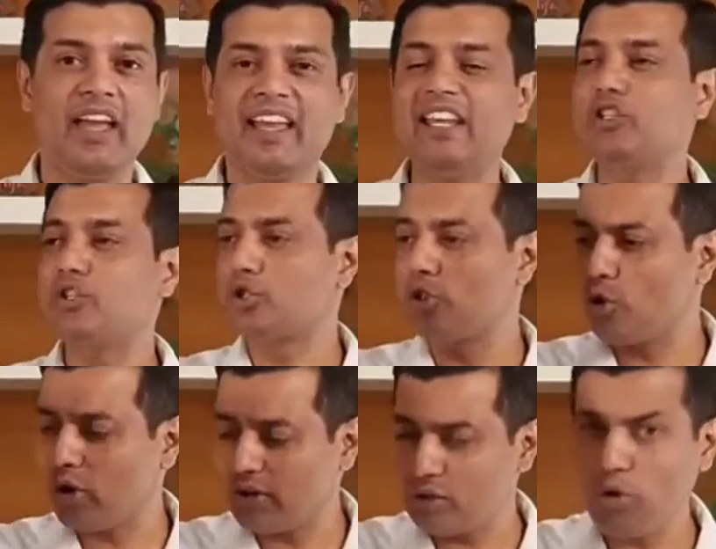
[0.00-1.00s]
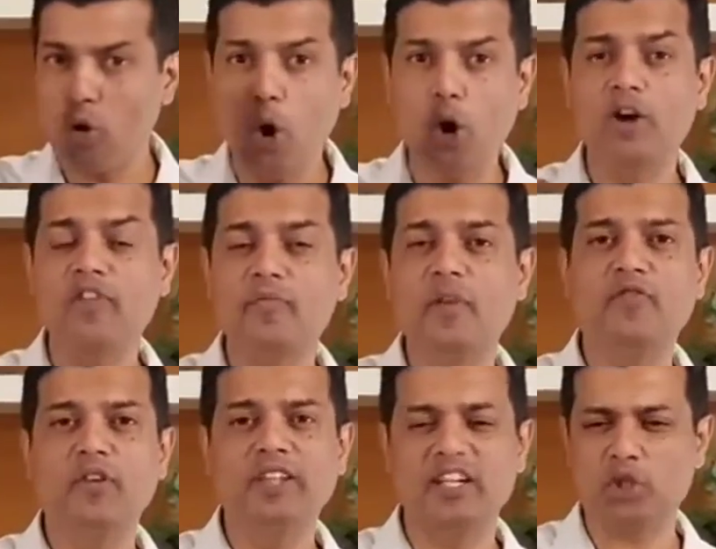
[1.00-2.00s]
He took hold of
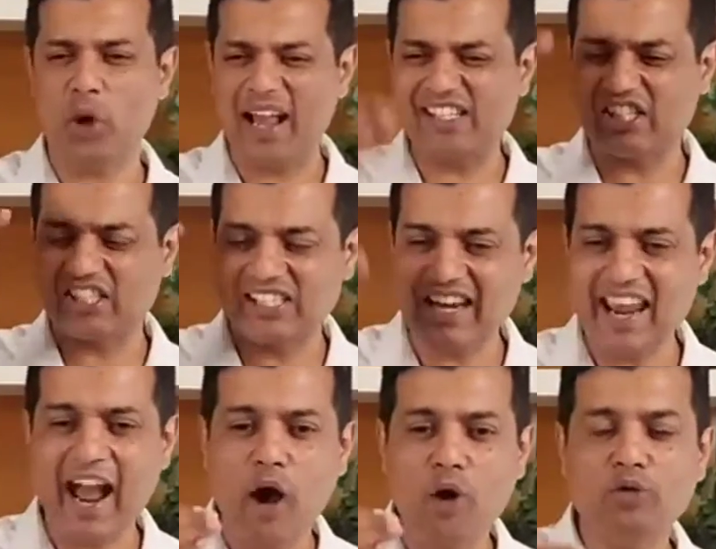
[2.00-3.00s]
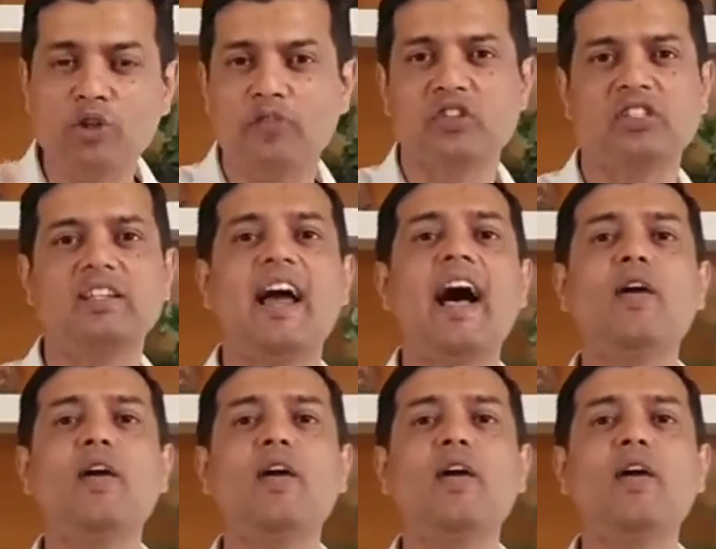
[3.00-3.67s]
me for that. So I'll stay out of sin.